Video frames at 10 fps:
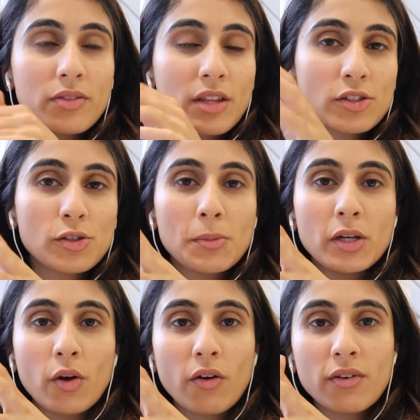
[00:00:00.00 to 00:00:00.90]
There's so
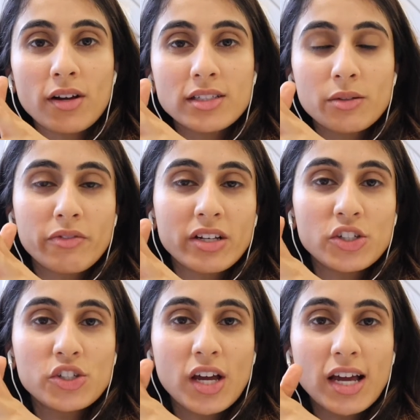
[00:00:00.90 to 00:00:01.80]
many of us, and
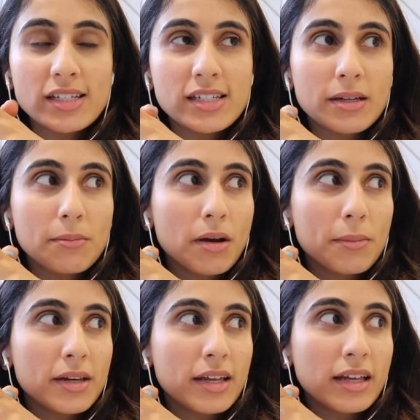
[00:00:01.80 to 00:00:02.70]
we're chatting,
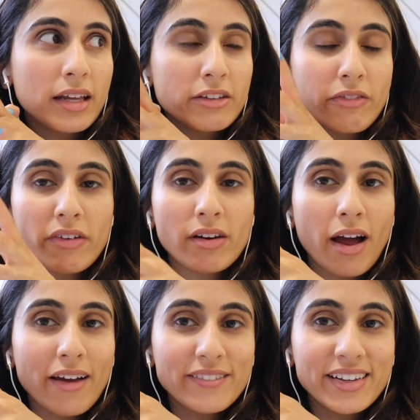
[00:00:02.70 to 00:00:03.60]
bubbly, very
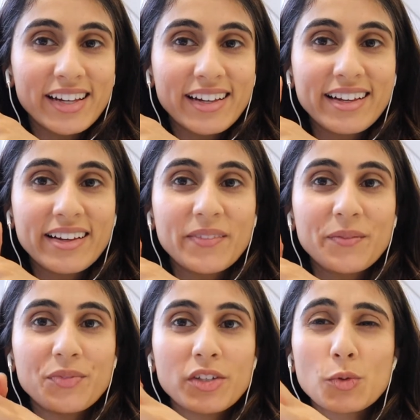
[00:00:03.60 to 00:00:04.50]
lively,
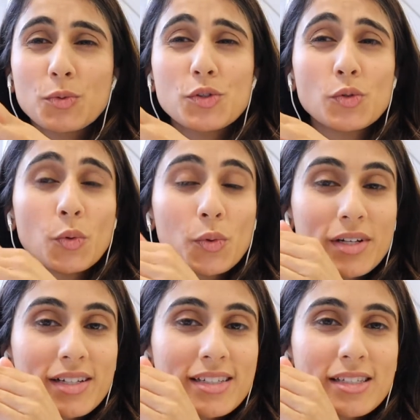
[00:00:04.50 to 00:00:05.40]
sorts of
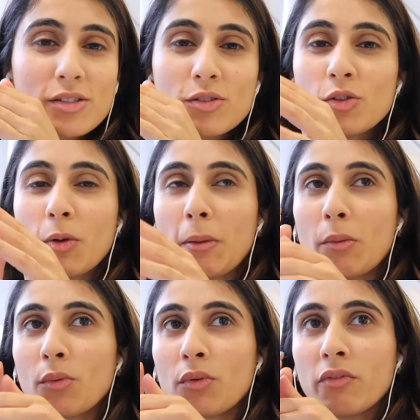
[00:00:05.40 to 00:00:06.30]
noise from
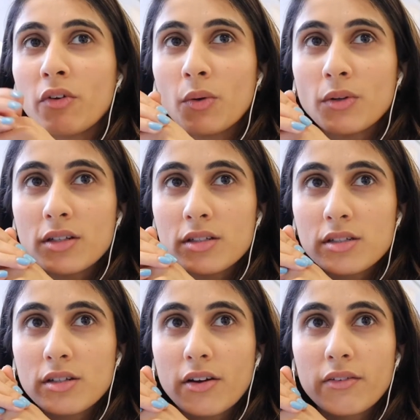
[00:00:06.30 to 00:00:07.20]
everyone and
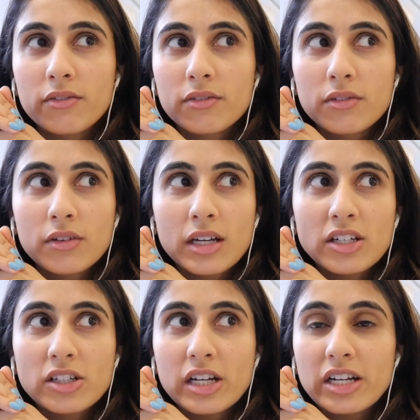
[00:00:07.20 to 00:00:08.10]
stuff.
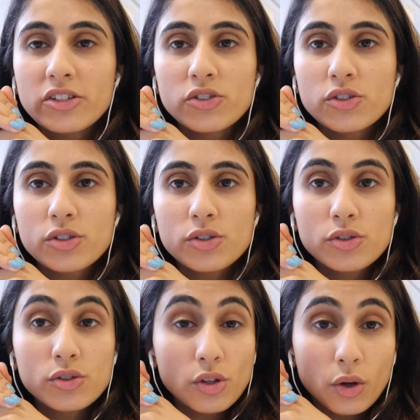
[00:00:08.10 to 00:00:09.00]
It's just so